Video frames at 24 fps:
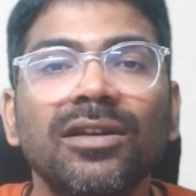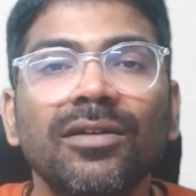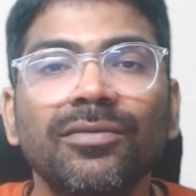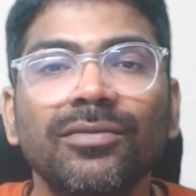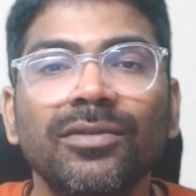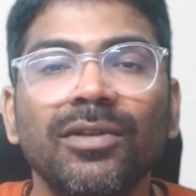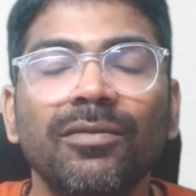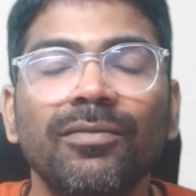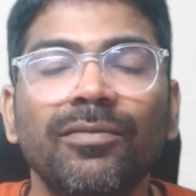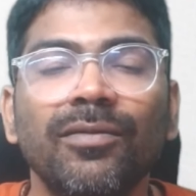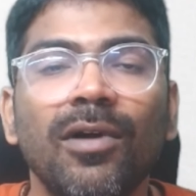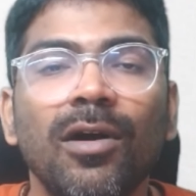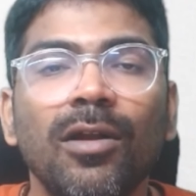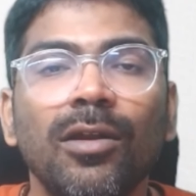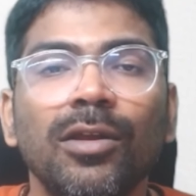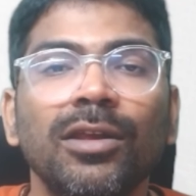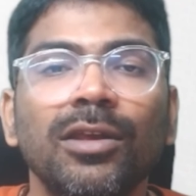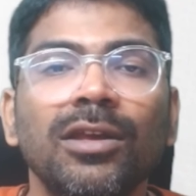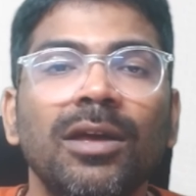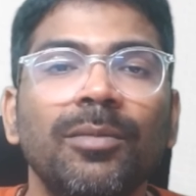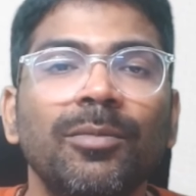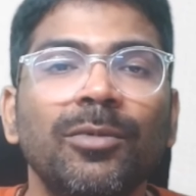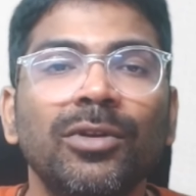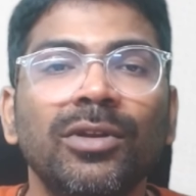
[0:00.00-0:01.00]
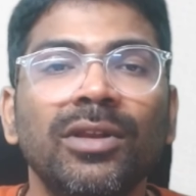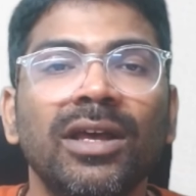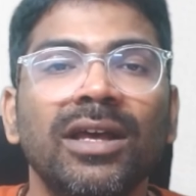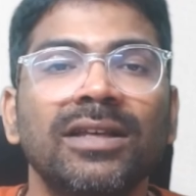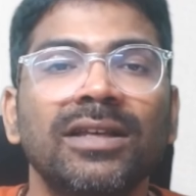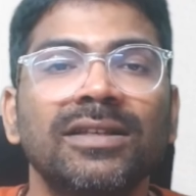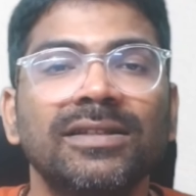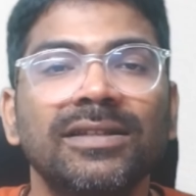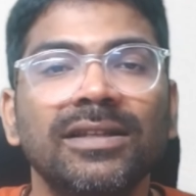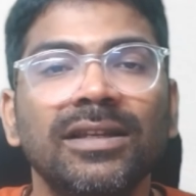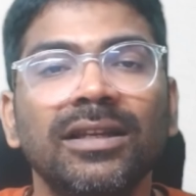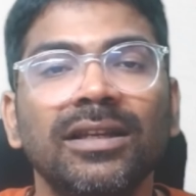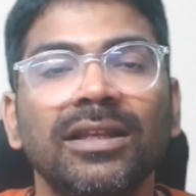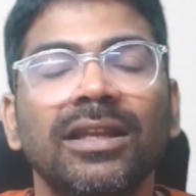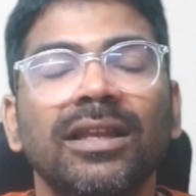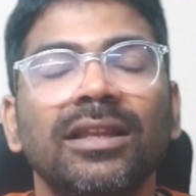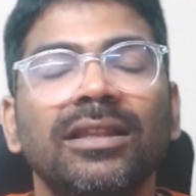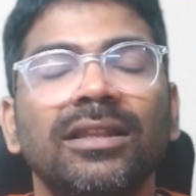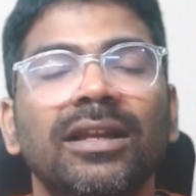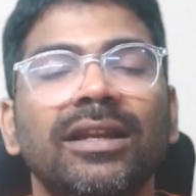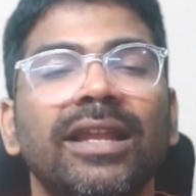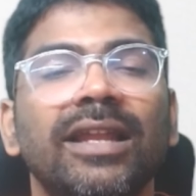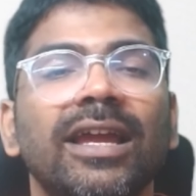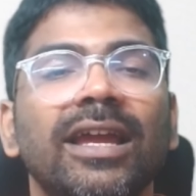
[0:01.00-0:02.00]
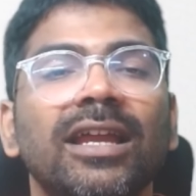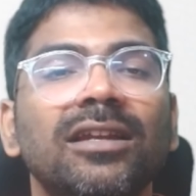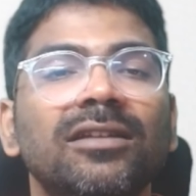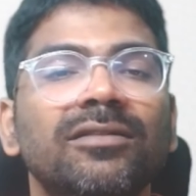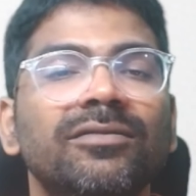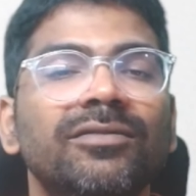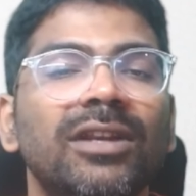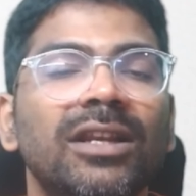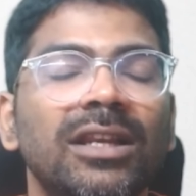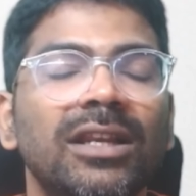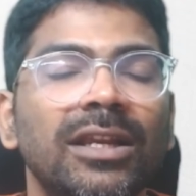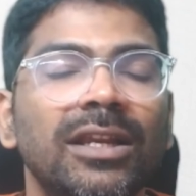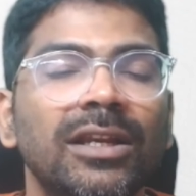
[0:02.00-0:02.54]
of the following amino acid in the diet will